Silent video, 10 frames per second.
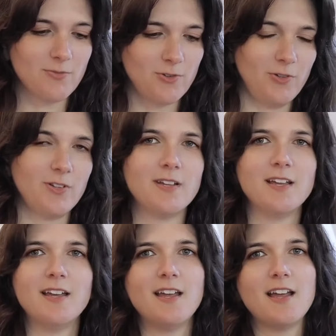of all,
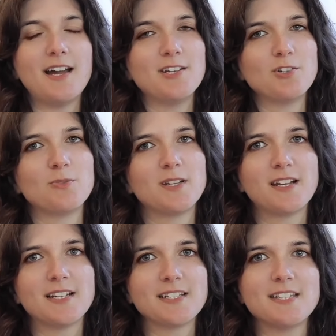I do really
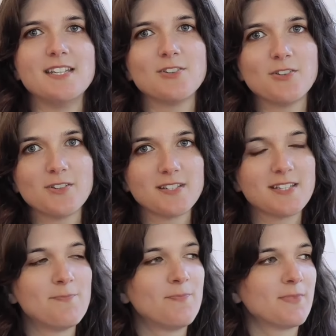like the
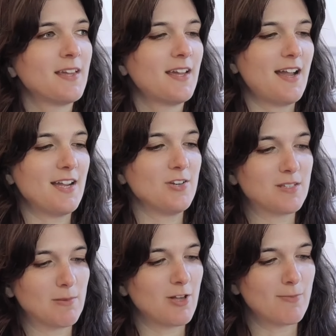sneakers. I
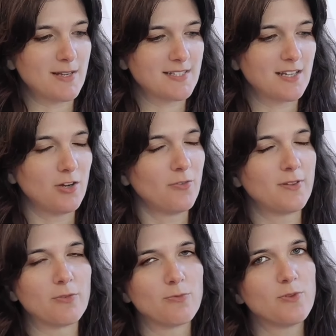use them a lot myself.
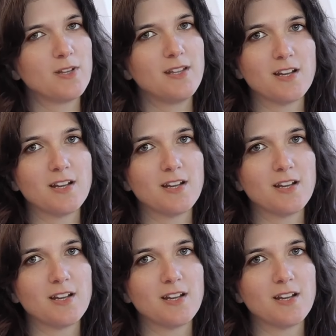They're really